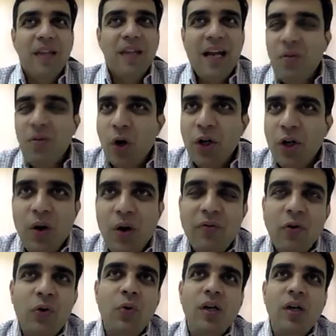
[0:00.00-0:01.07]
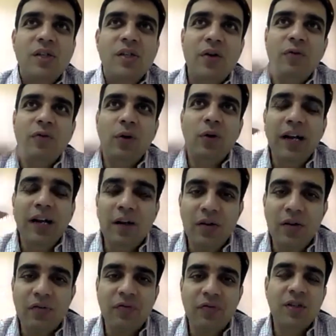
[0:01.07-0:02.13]
Then what you have to do is you have to kind
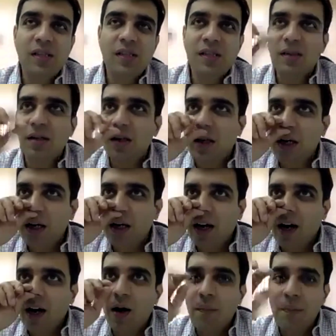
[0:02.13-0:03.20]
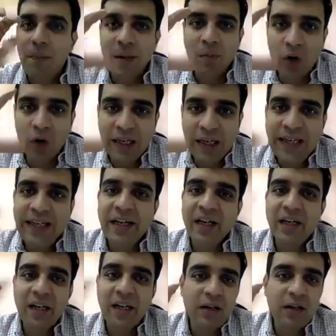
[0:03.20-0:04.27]
of just be more
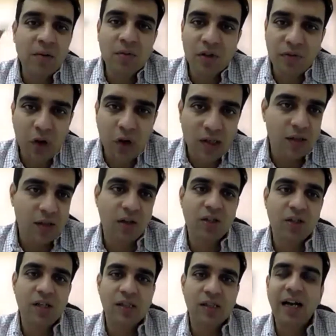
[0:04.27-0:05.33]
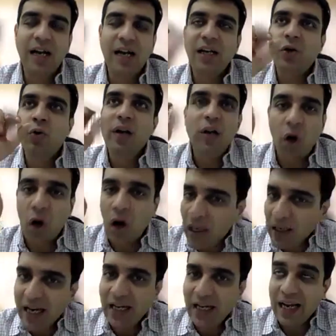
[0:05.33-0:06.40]
lenient in terms of your searches, right? You will
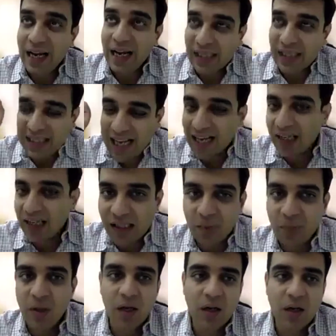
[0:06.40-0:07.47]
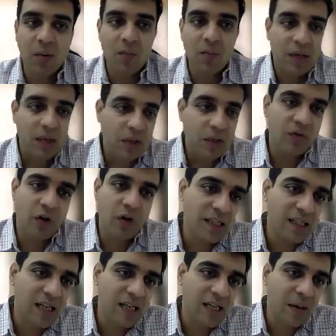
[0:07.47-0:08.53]
not get exactly similar companies. So, for
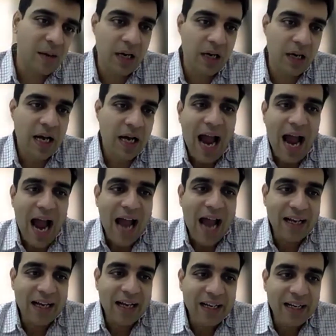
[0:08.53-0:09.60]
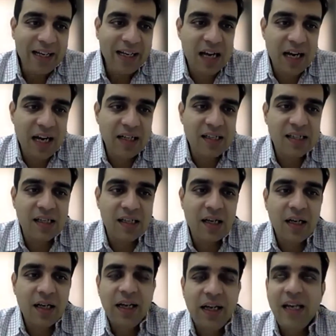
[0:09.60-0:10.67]
example, Agri Insights
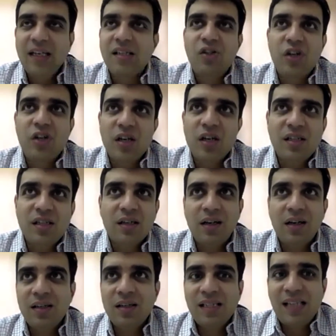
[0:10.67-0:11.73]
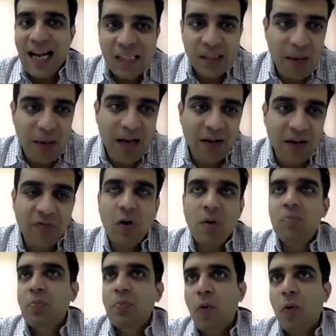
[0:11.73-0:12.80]
is just a SaaS
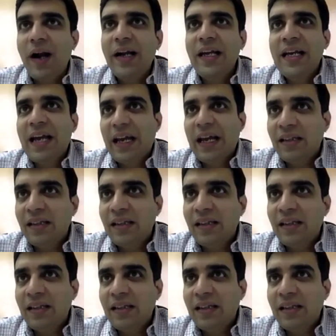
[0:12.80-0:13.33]
platform providing